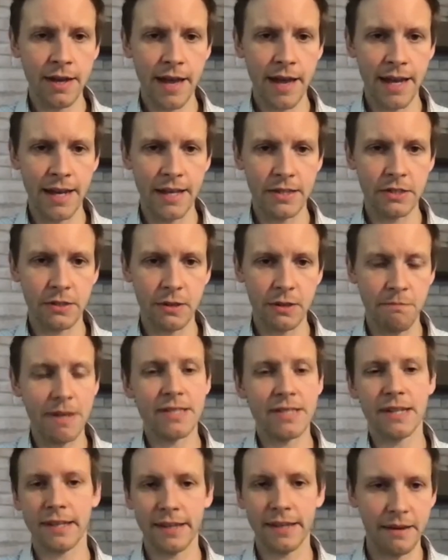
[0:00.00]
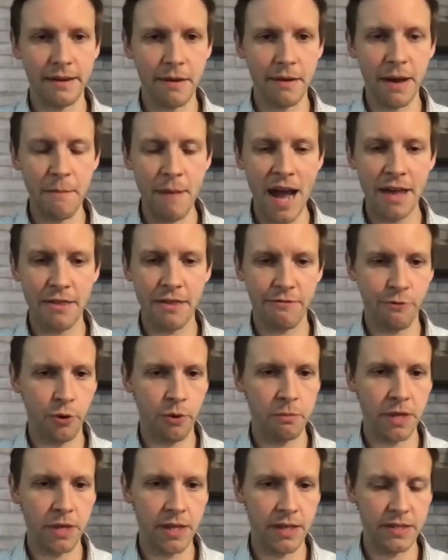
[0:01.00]
And it's basically a math
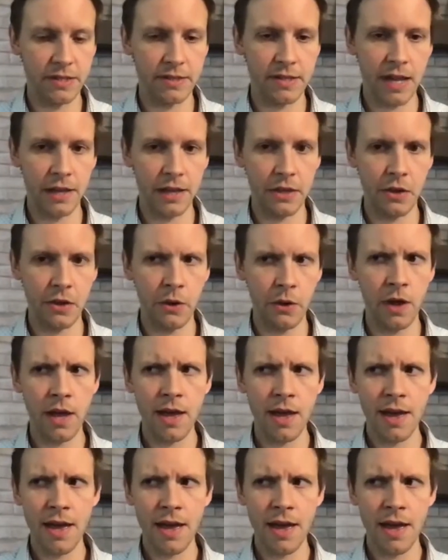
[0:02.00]
formula to tell you,